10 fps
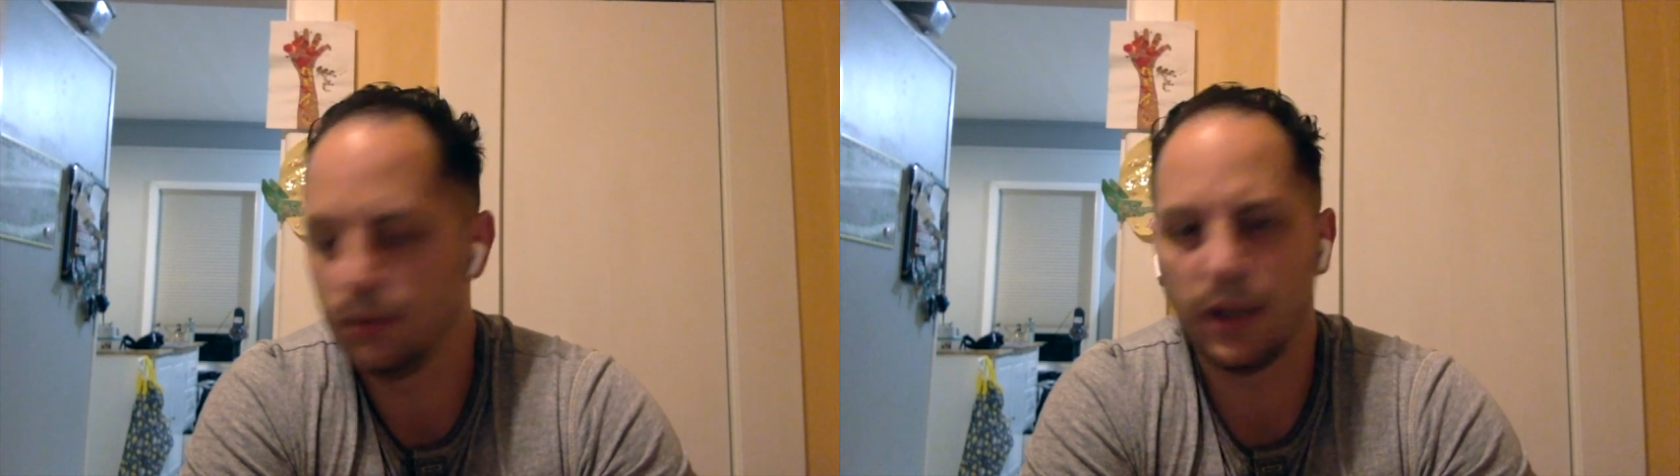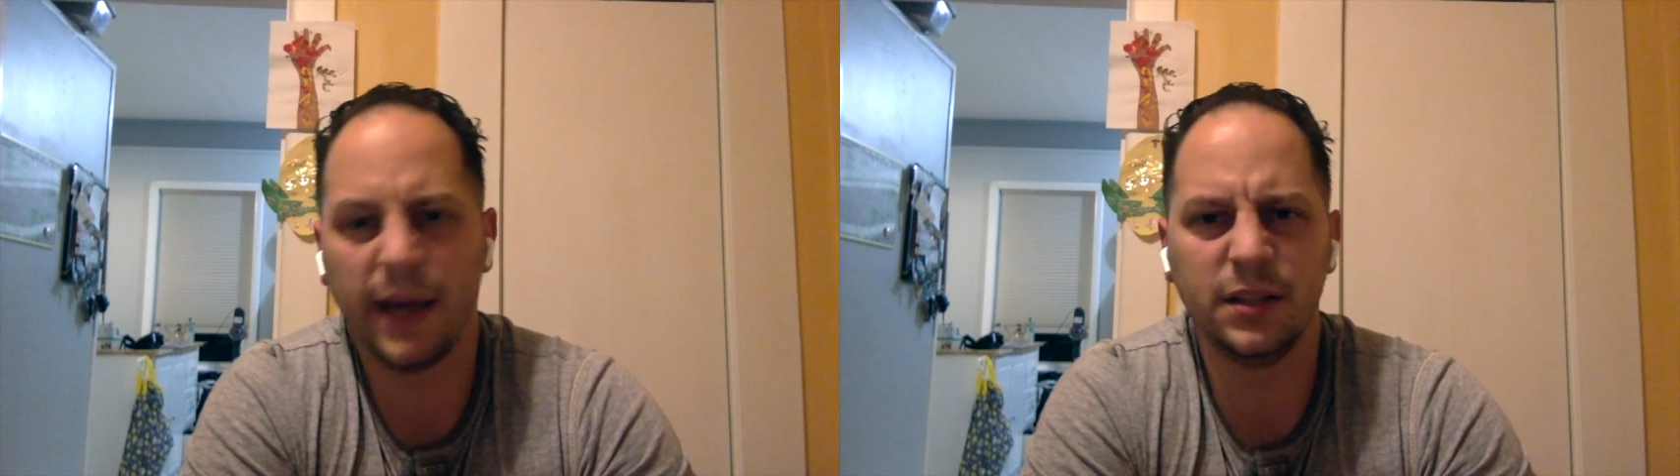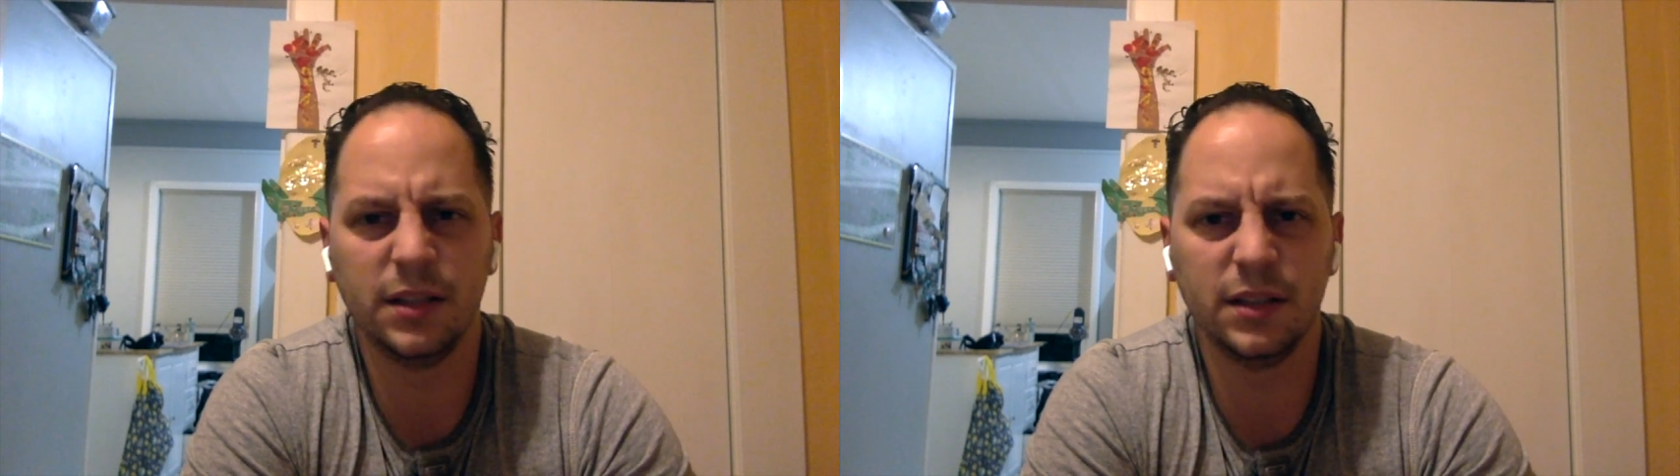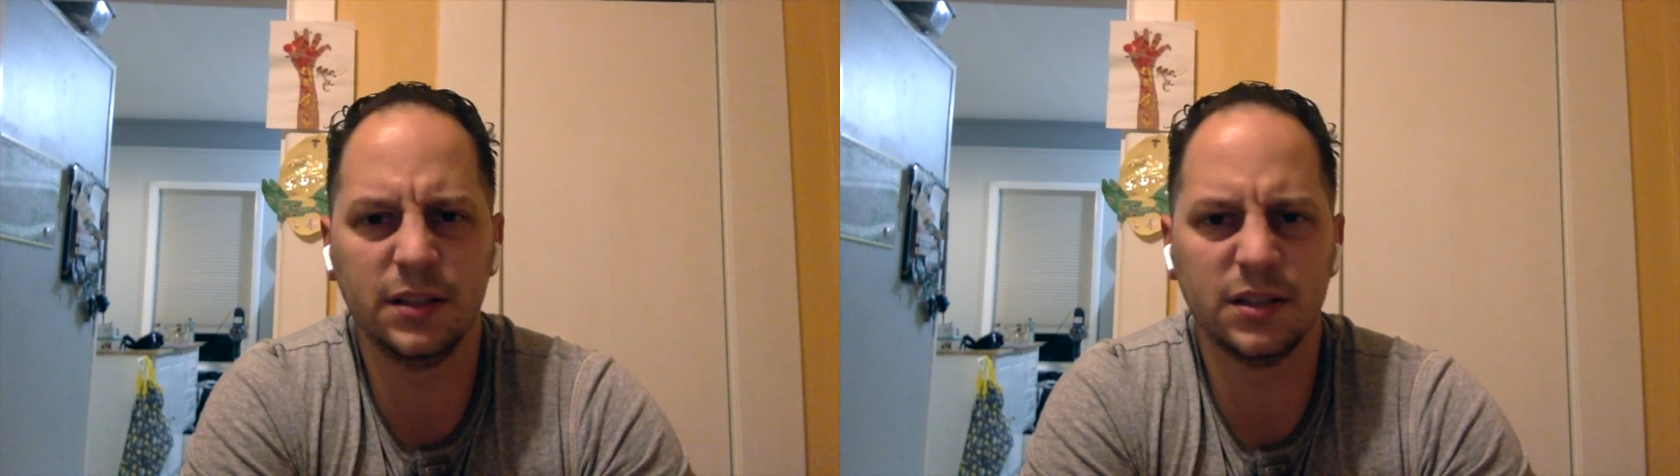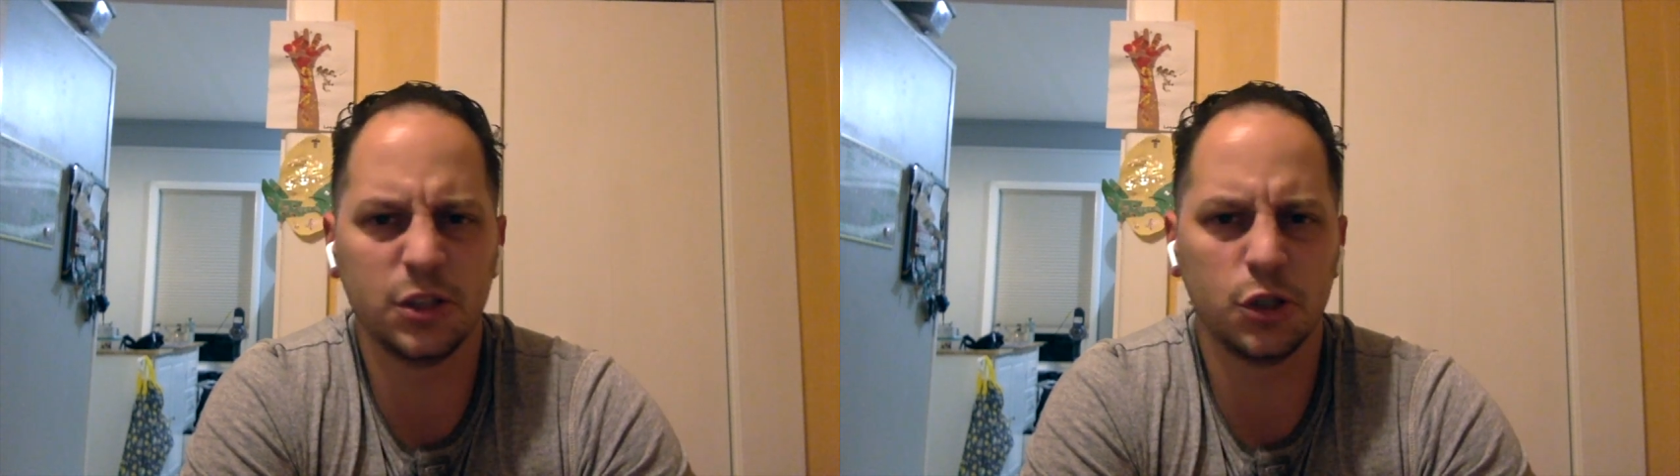
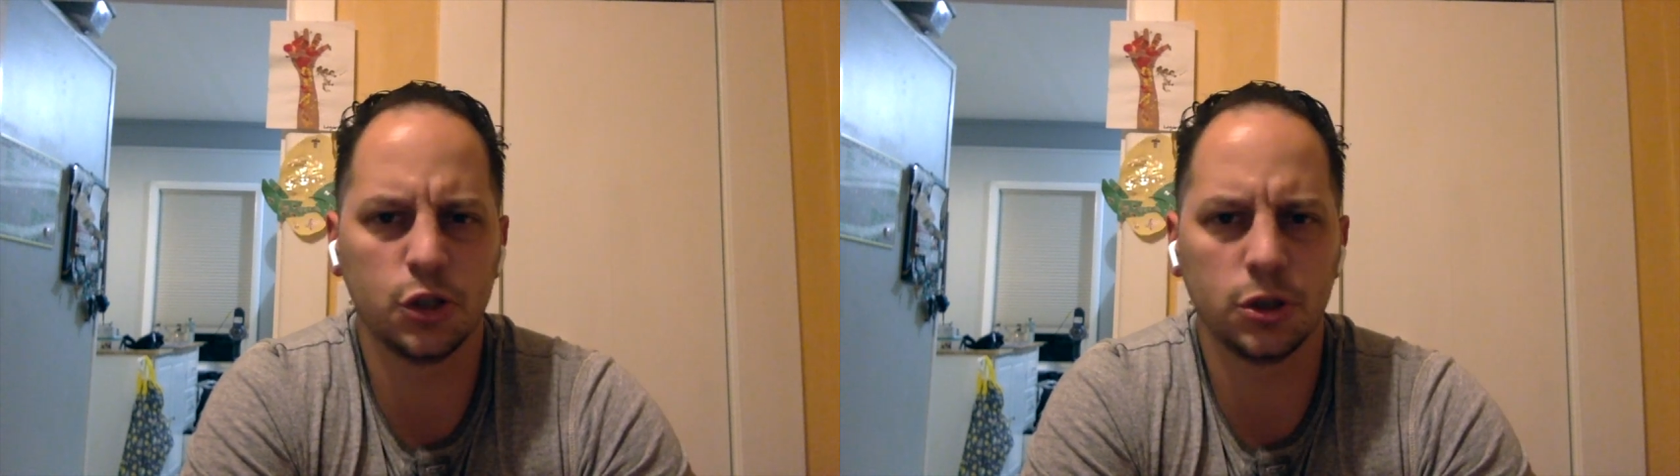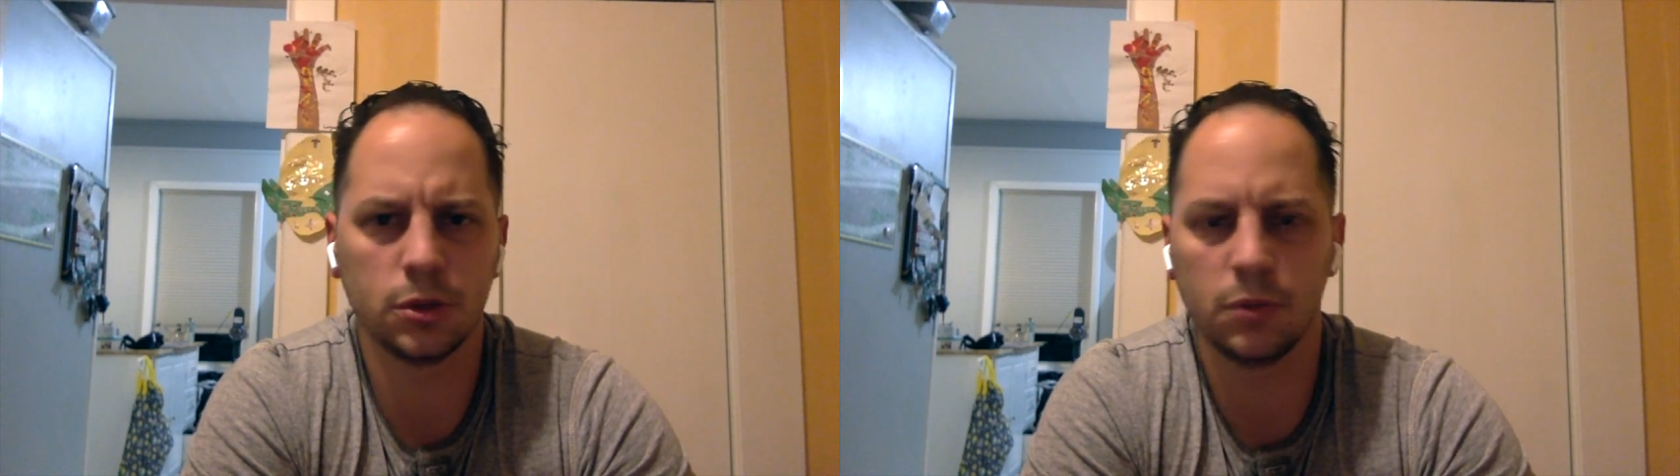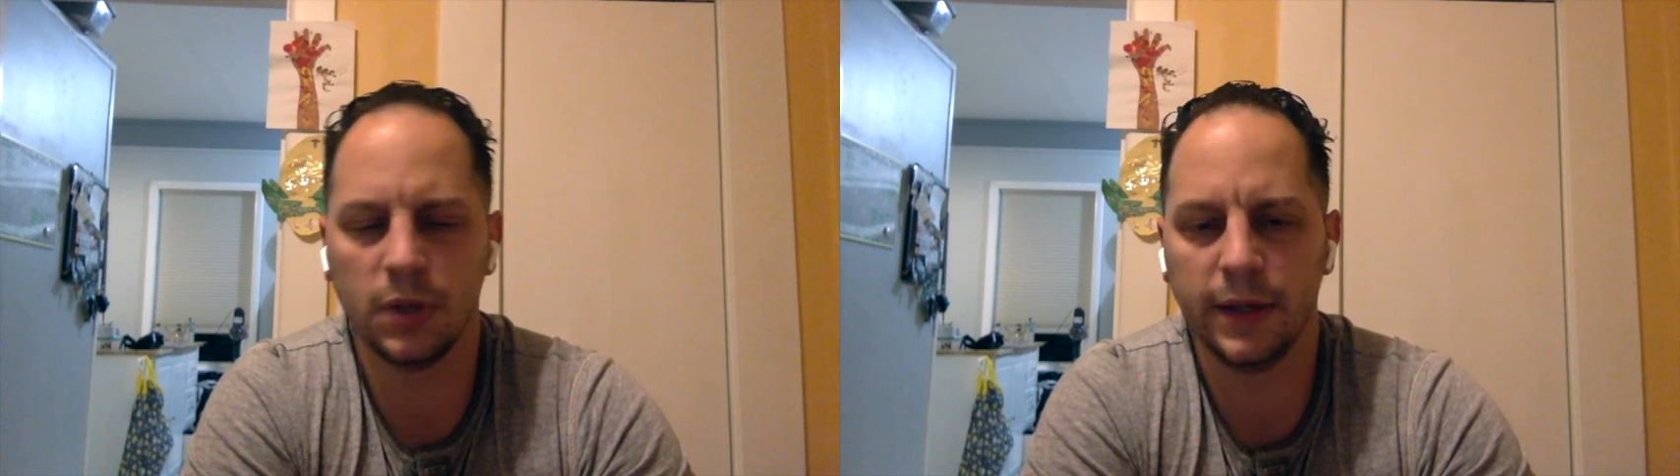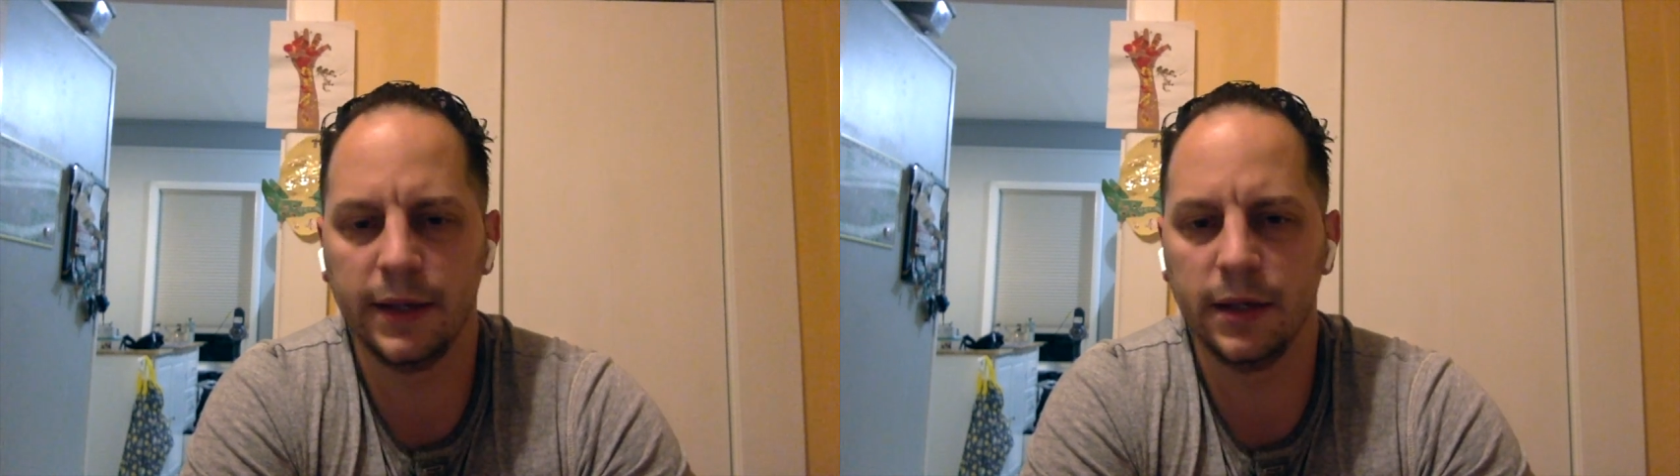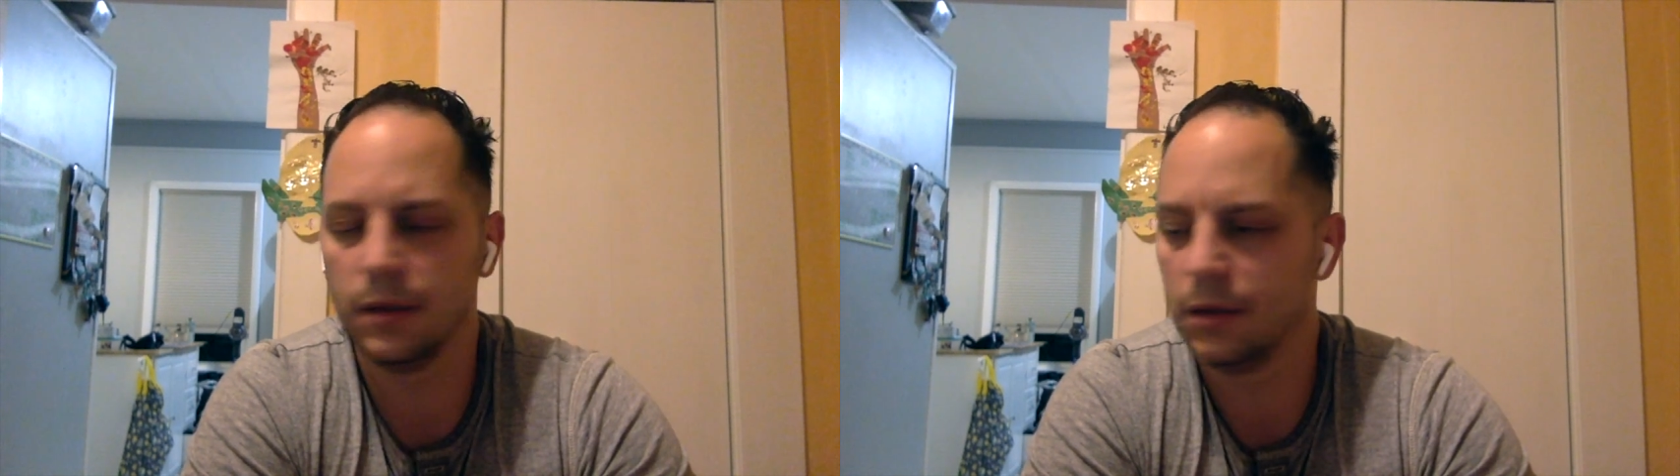90s-ish
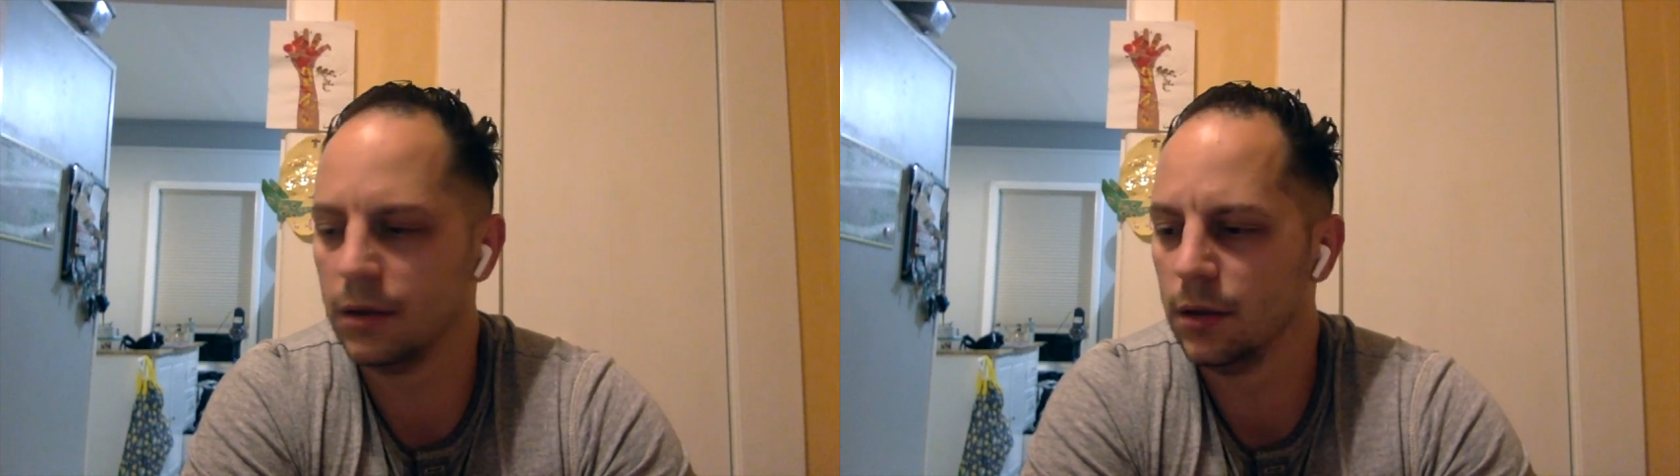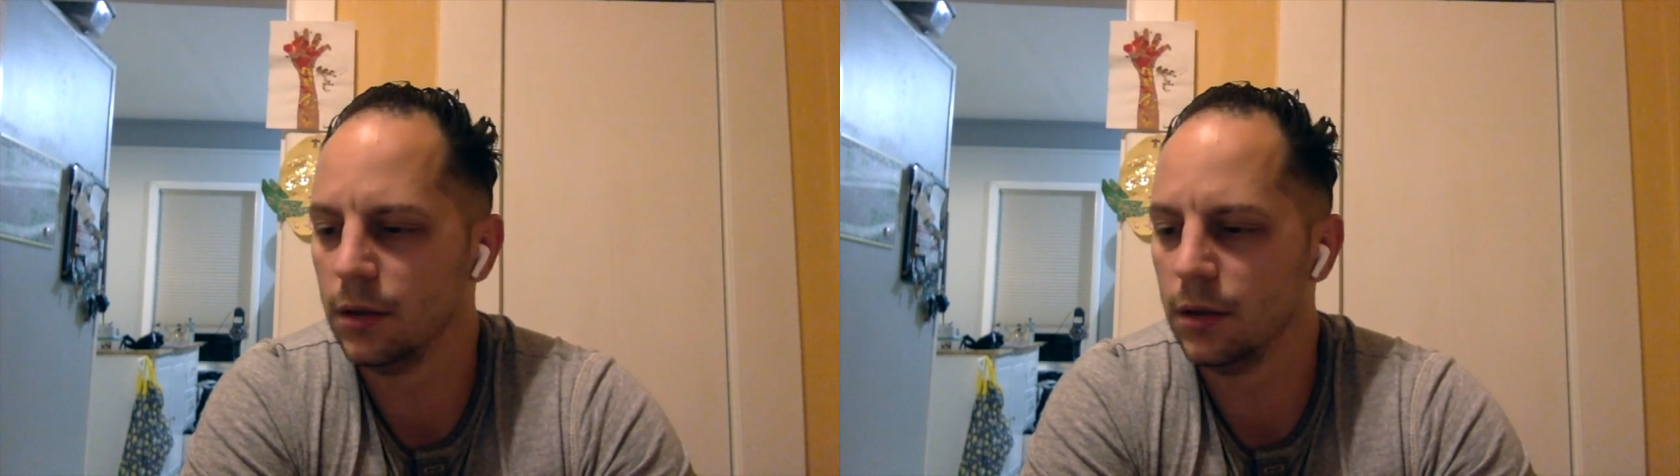related.